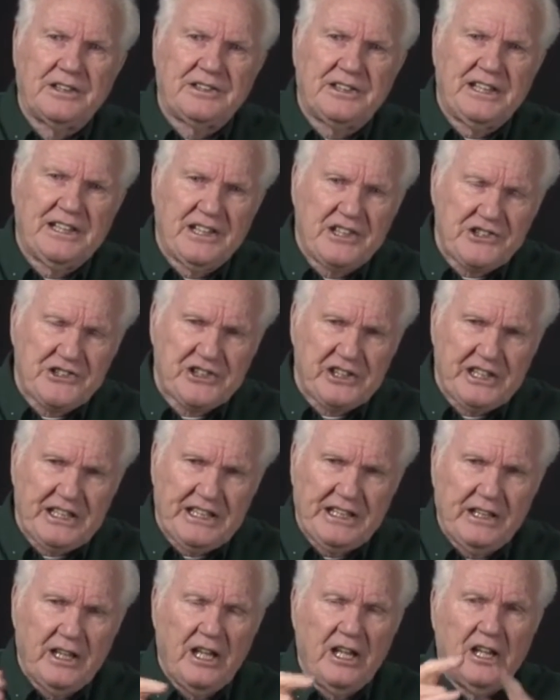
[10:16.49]

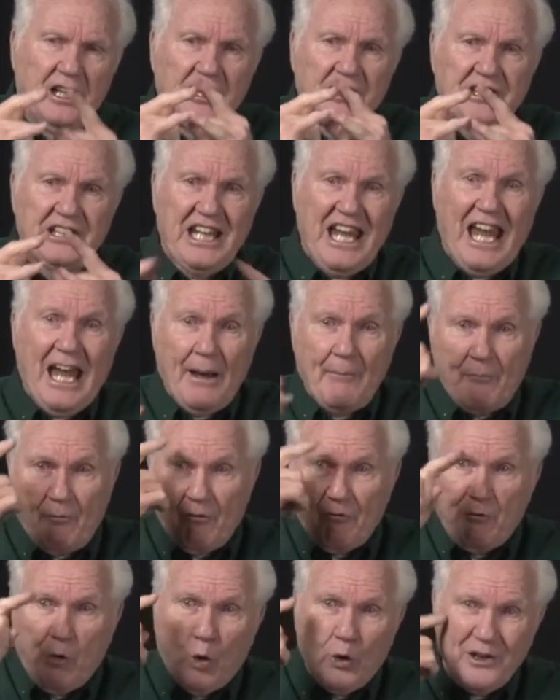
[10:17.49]
Tennessee, a camp
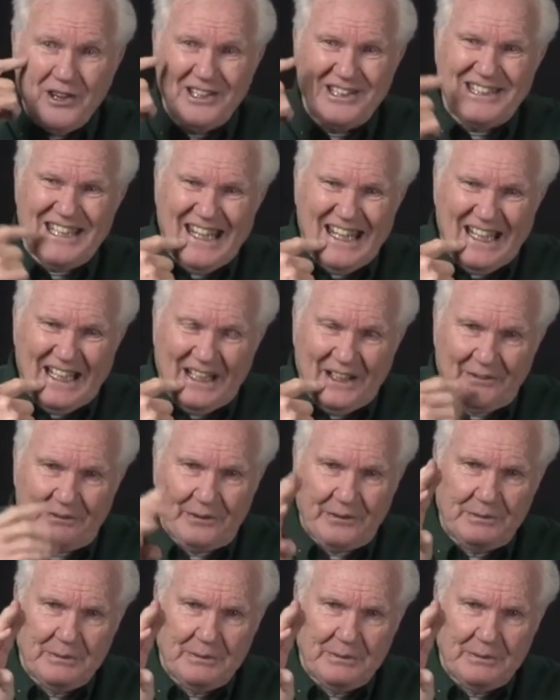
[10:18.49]
for the deaf.